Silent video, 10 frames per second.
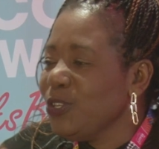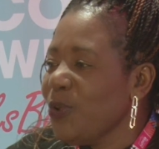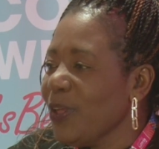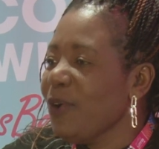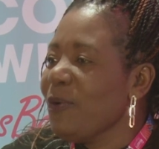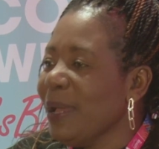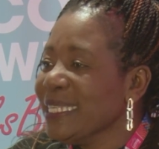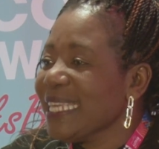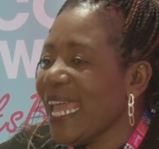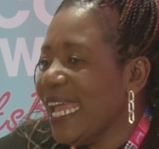know the
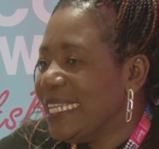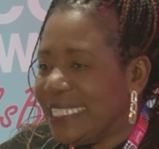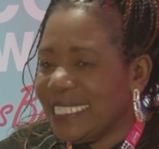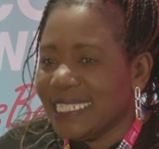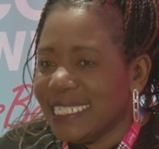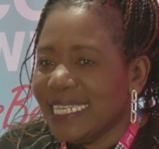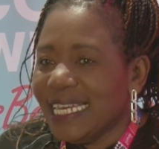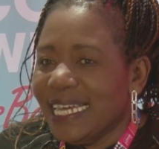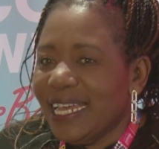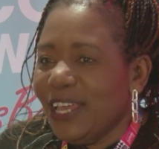woman's age,
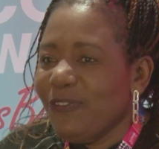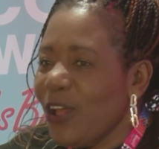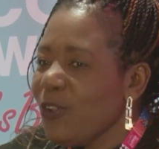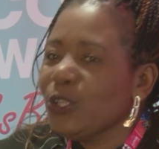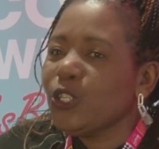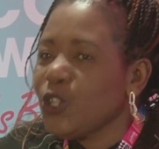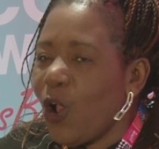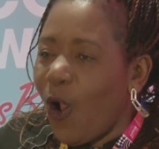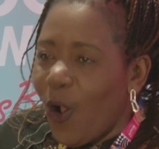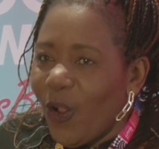if you are not
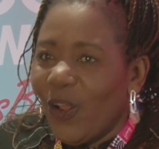sure,